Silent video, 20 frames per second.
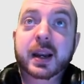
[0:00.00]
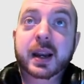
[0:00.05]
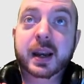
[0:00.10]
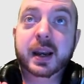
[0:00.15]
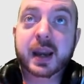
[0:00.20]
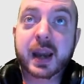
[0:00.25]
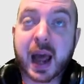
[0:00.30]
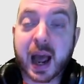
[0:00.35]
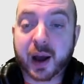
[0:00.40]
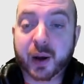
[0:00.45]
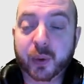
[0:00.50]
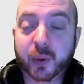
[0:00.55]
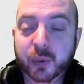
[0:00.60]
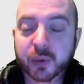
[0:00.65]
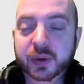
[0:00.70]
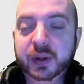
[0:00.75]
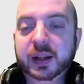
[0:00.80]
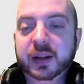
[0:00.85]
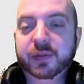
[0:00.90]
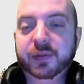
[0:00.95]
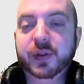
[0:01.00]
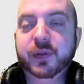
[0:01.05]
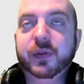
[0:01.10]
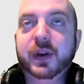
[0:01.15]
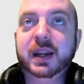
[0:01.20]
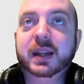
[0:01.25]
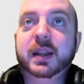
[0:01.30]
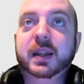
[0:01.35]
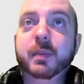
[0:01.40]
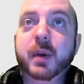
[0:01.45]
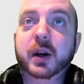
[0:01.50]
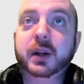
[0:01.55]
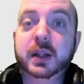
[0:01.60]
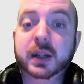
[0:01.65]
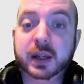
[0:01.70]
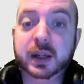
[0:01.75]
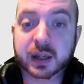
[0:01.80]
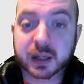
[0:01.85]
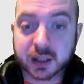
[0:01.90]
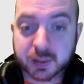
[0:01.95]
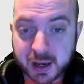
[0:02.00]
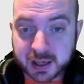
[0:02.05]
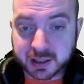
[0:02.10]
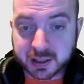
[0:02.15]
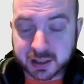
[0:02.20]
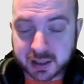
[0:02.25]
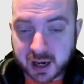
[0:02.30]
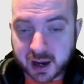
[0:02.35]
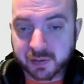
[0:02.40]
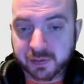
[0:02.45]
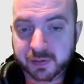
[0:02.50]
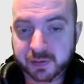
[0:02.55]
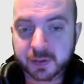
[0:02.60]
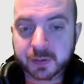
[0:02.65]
Now, to read the motion to dismiss stuff,